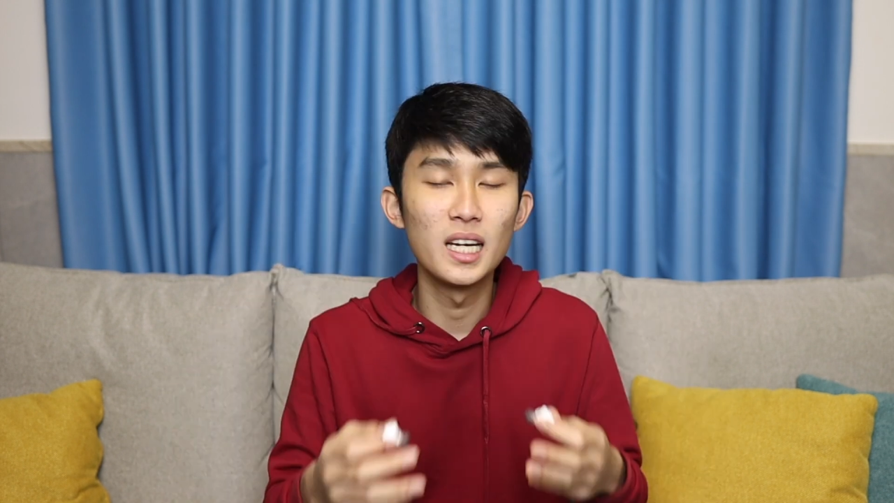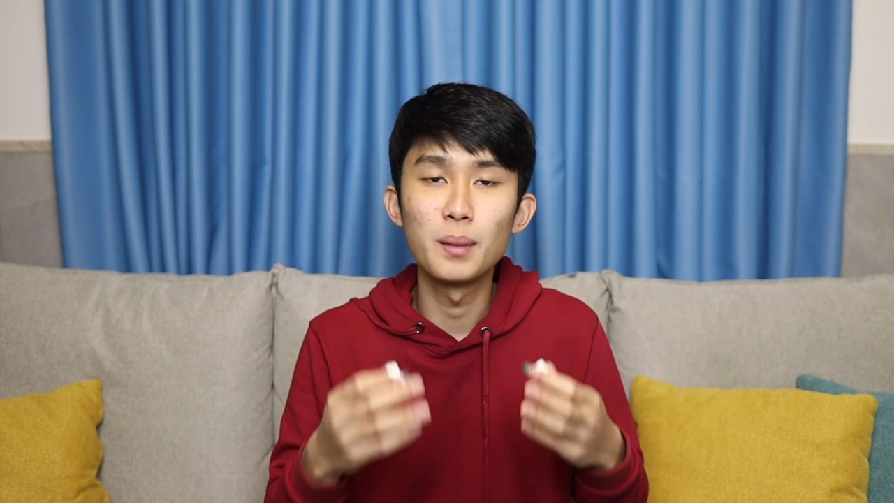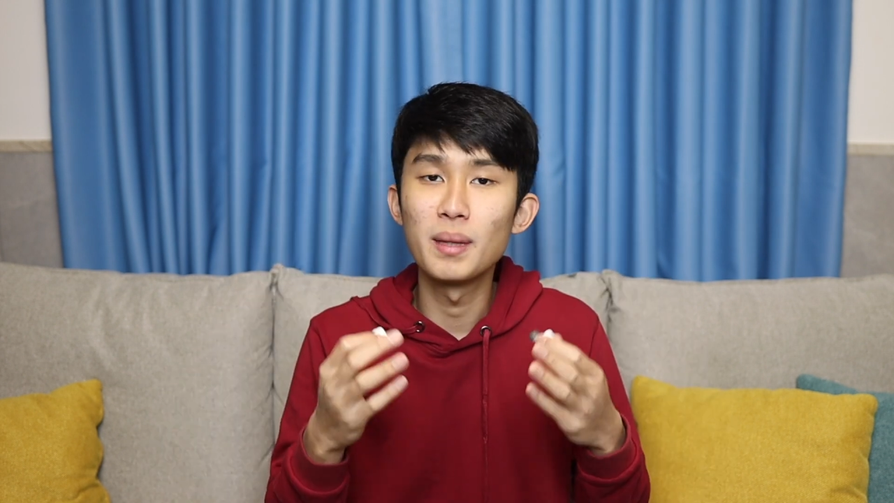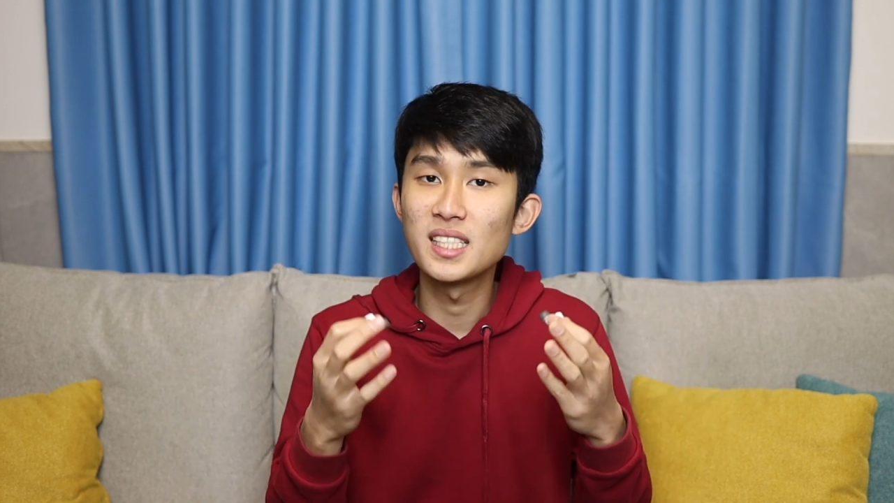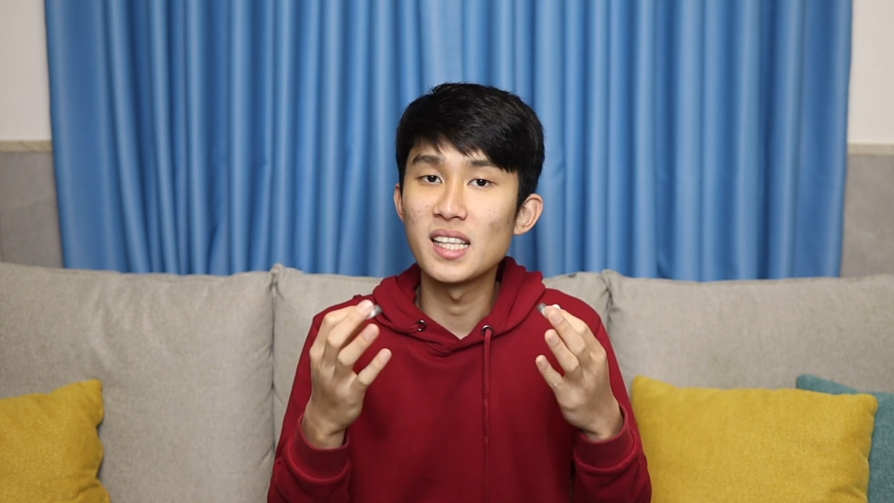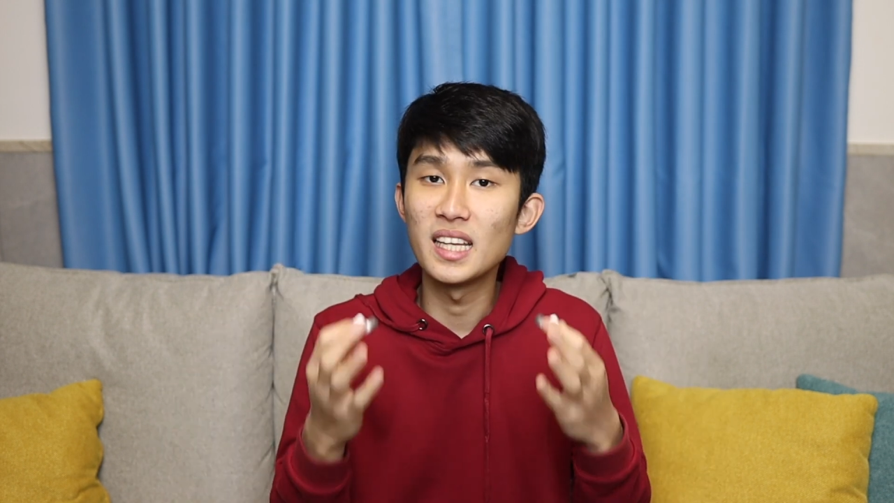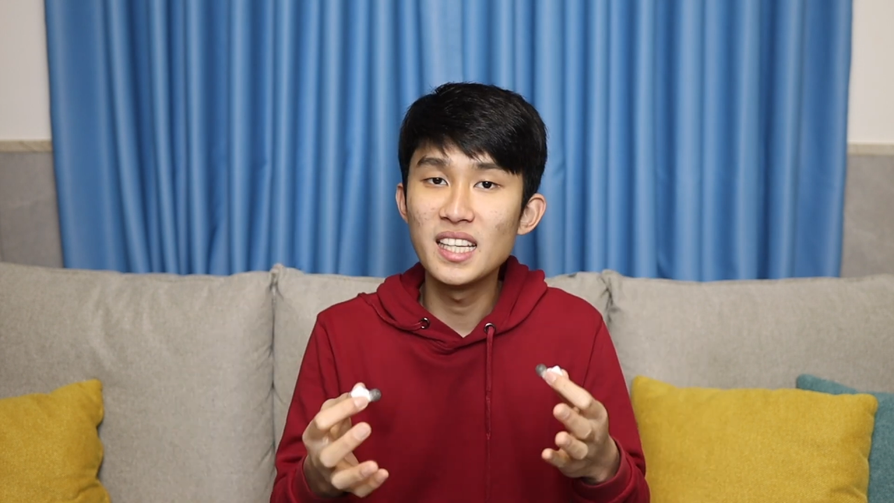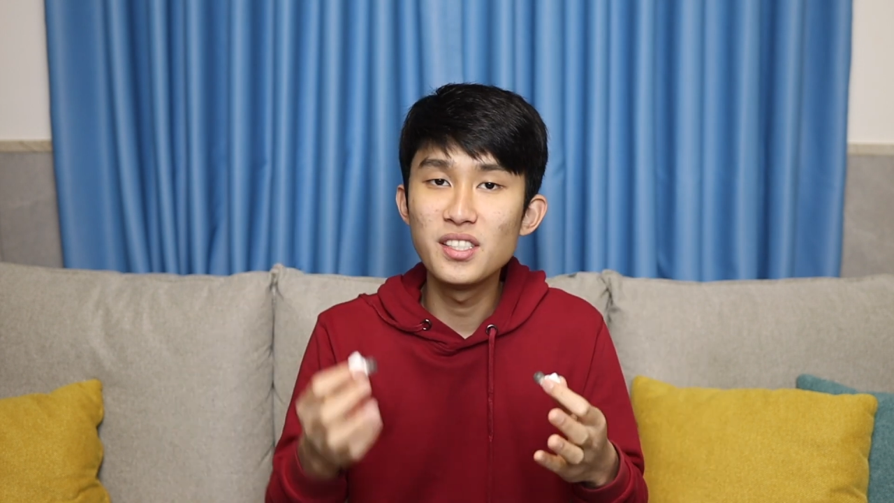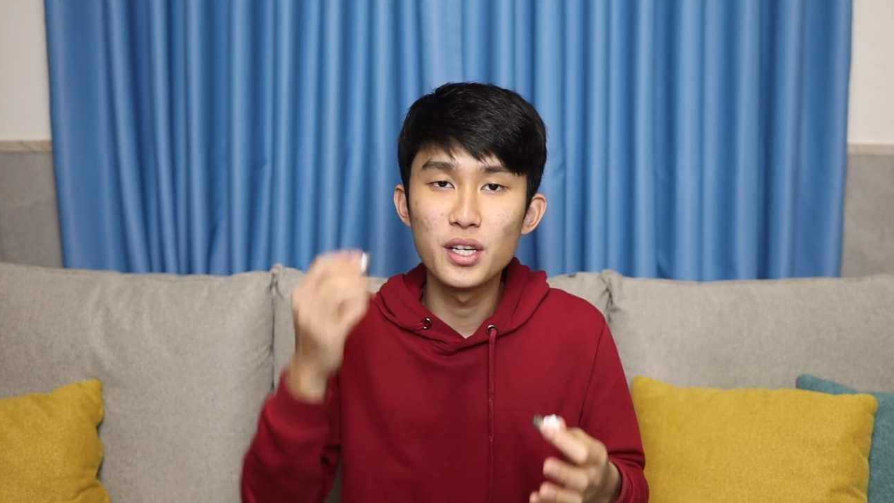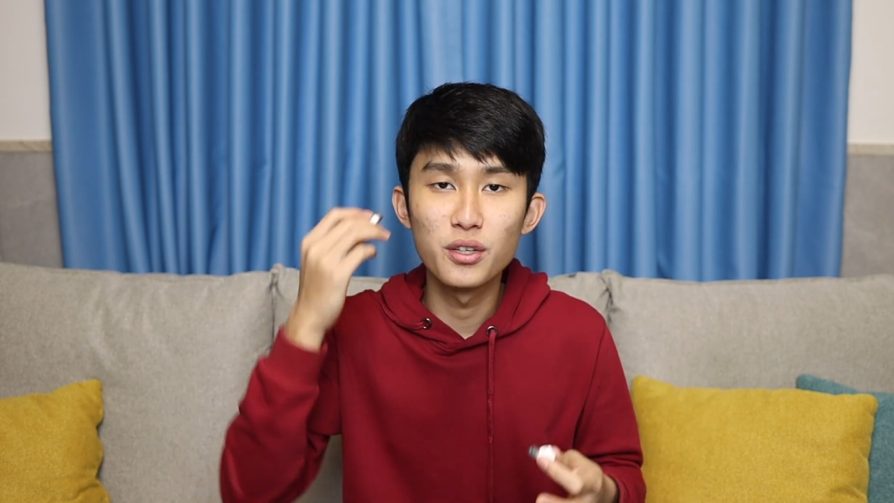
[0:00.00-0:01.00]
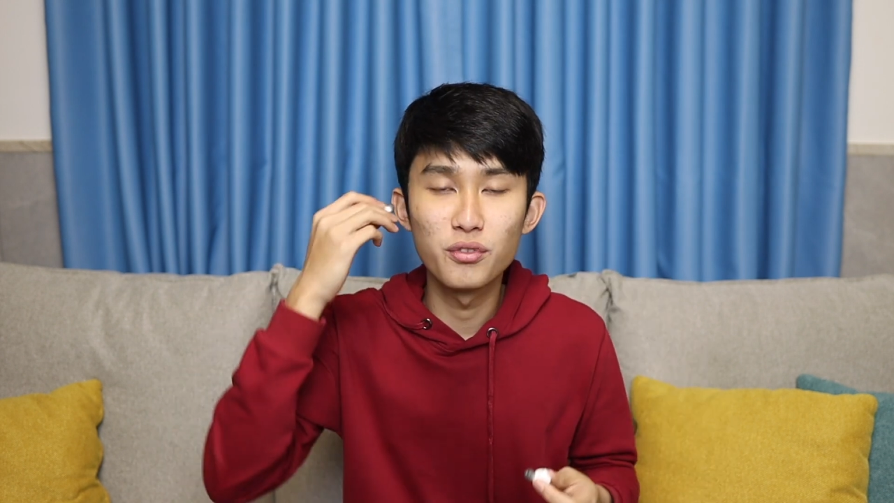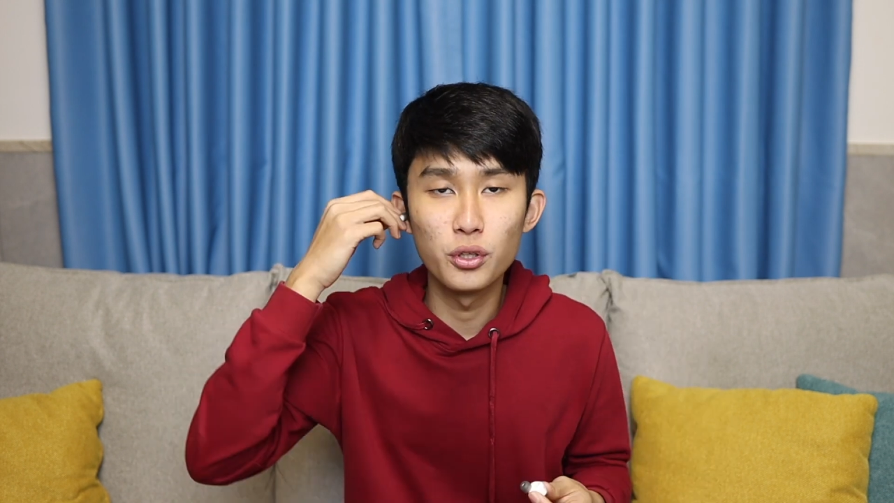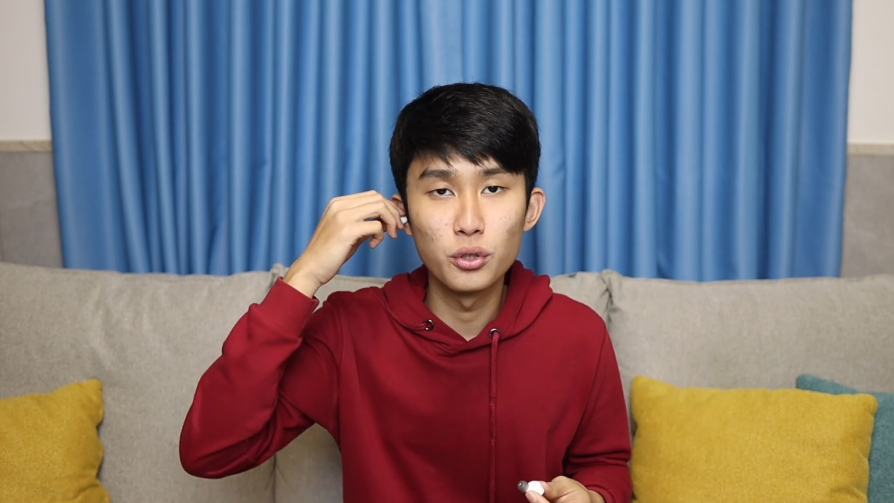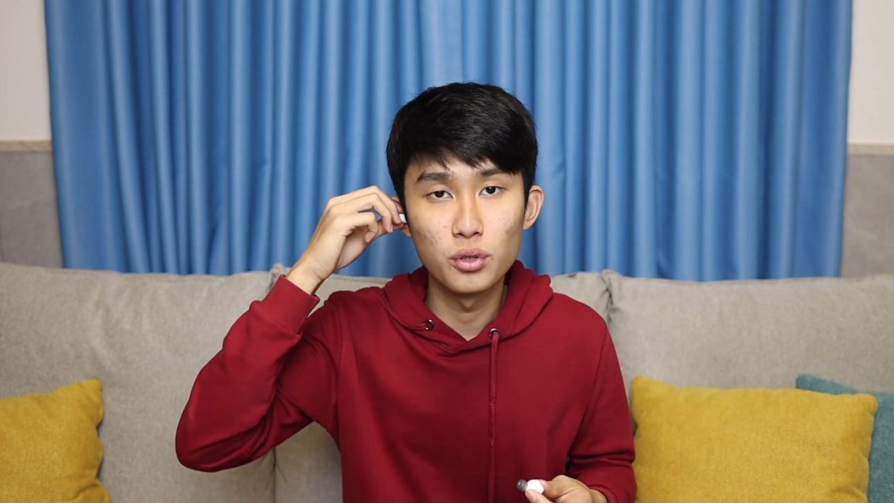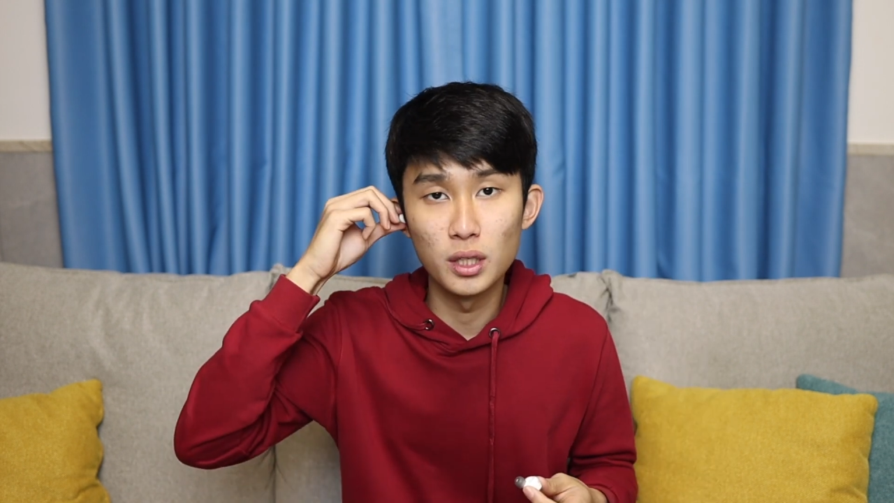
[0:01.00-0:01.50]
and it makes it easier for
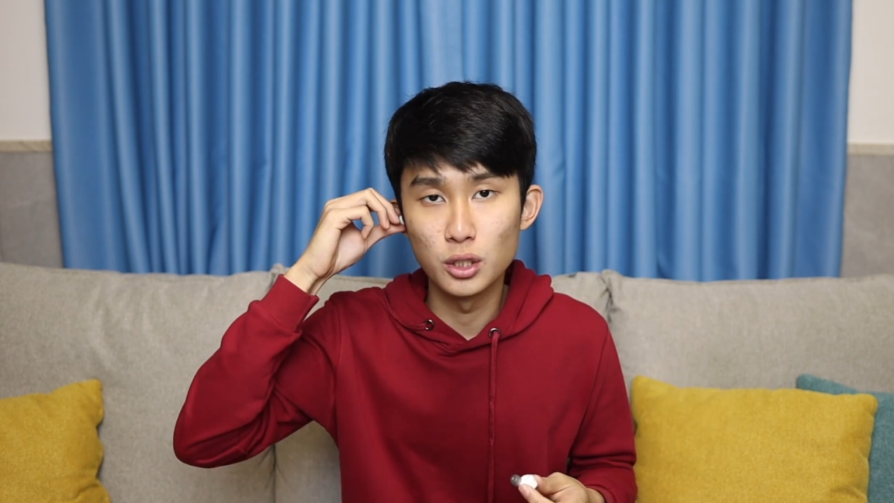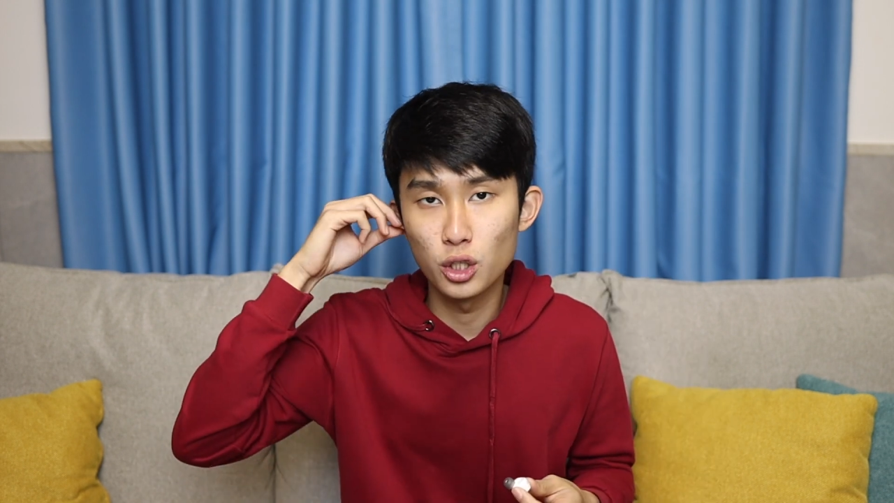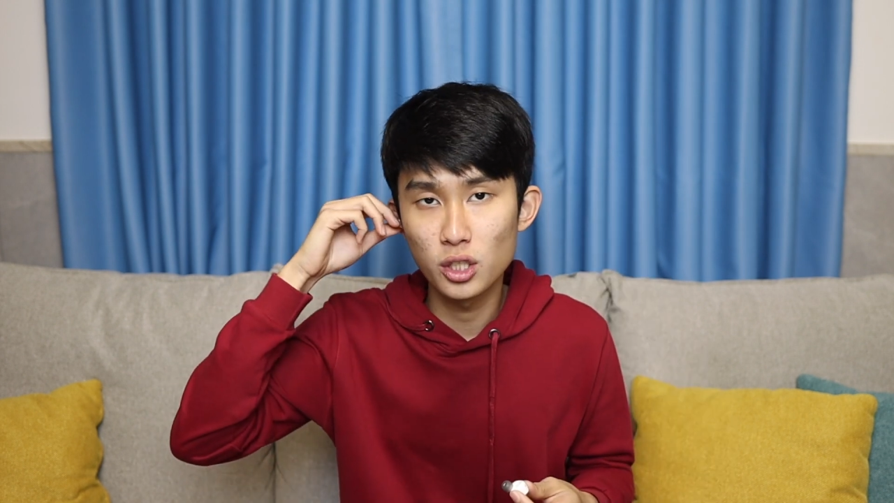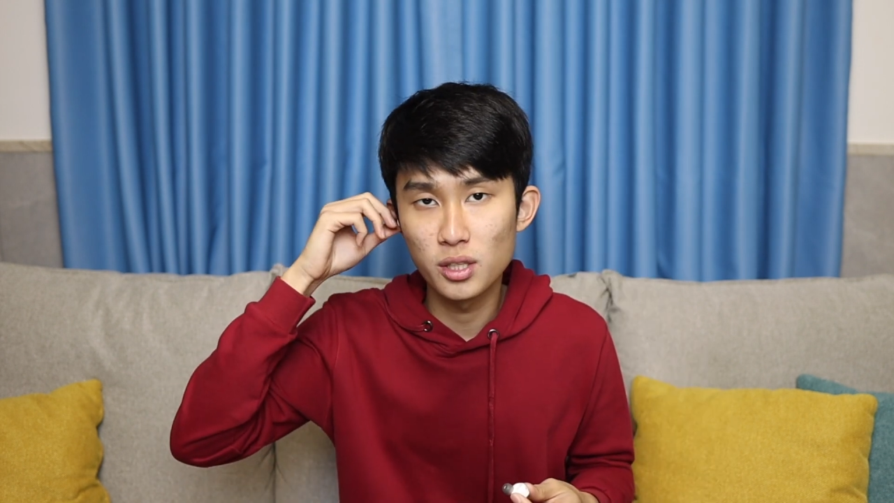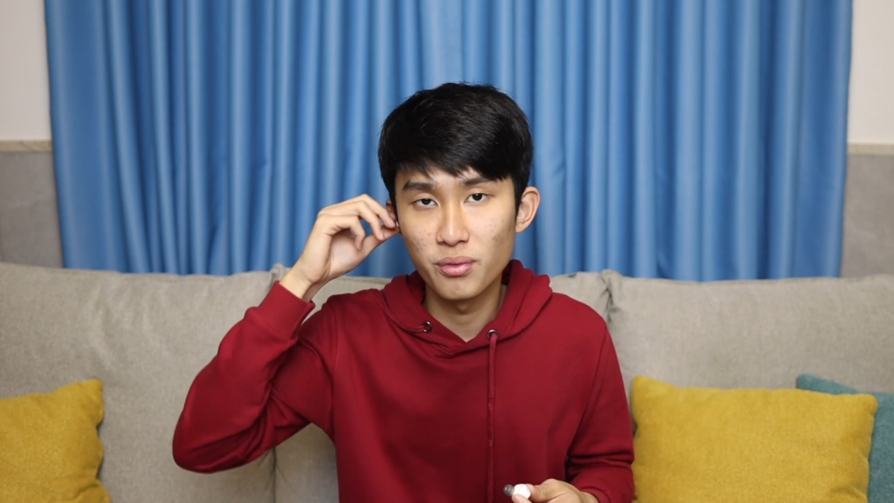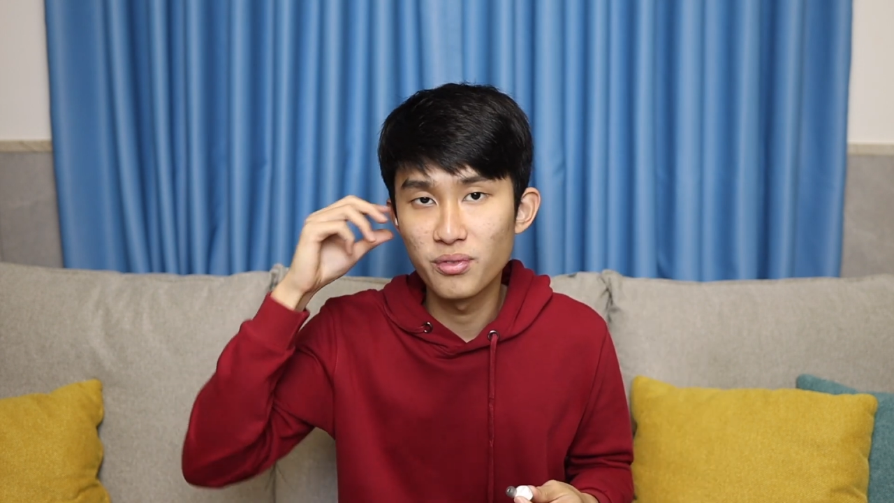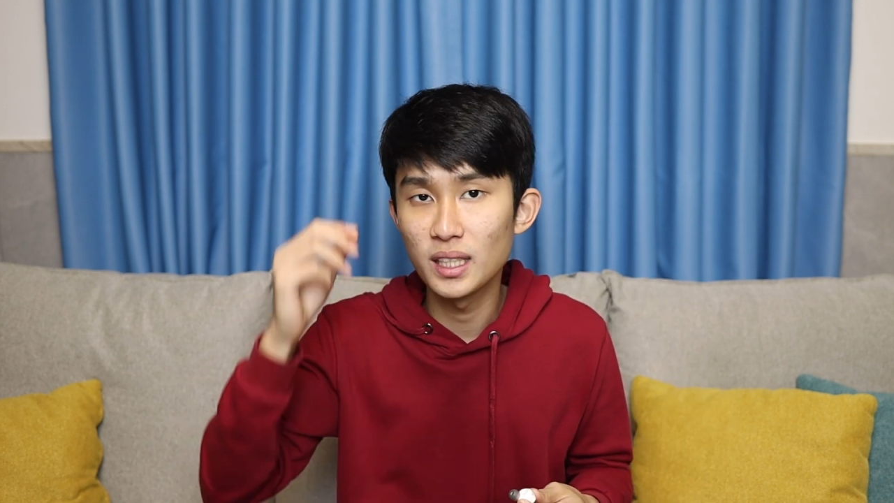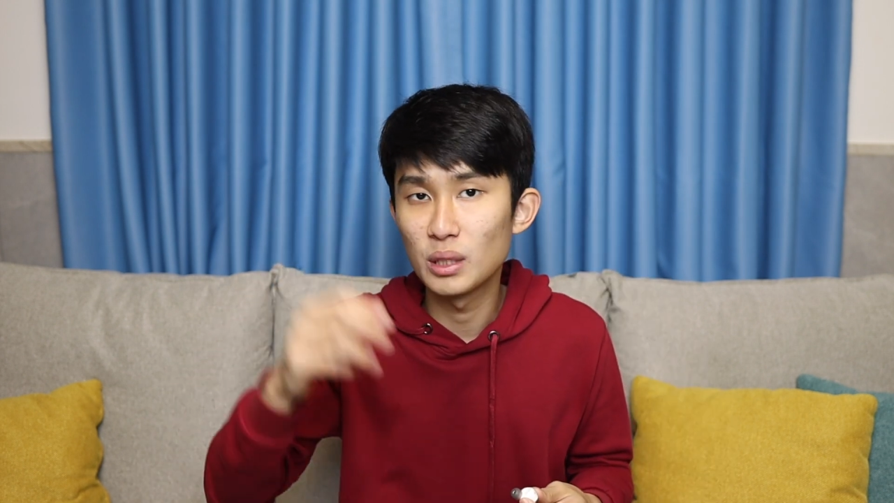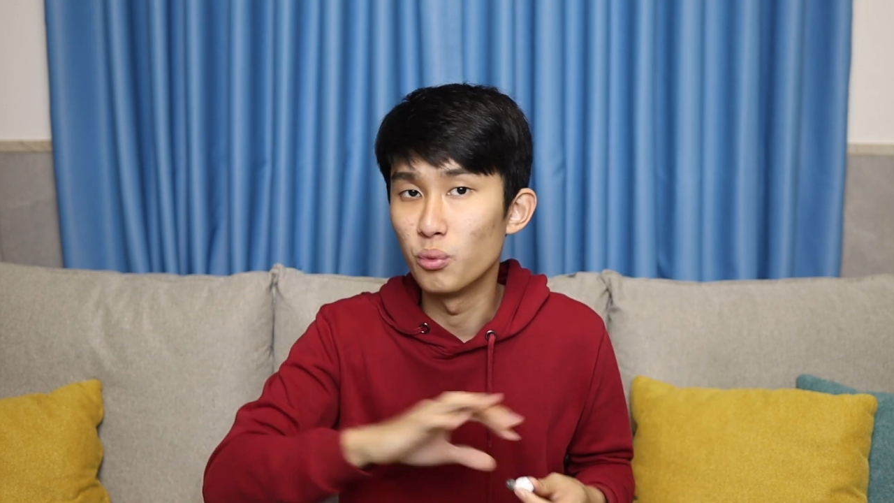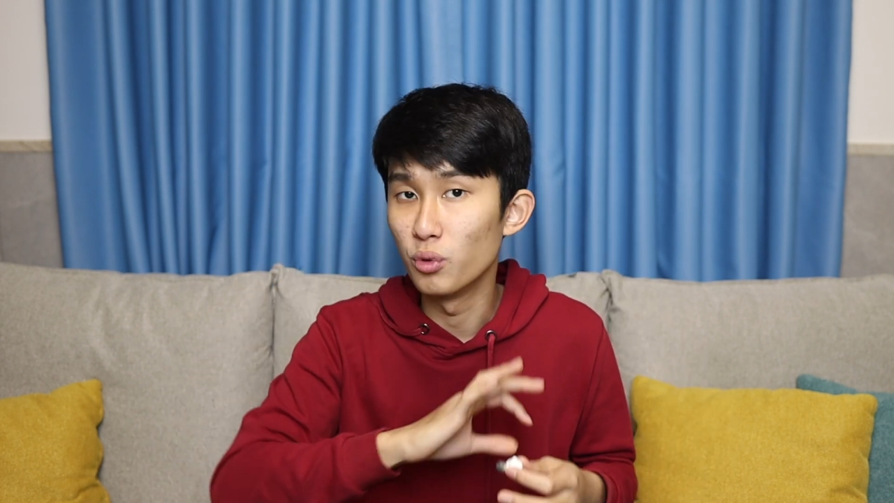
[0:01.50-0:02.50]
you to adjust the fit,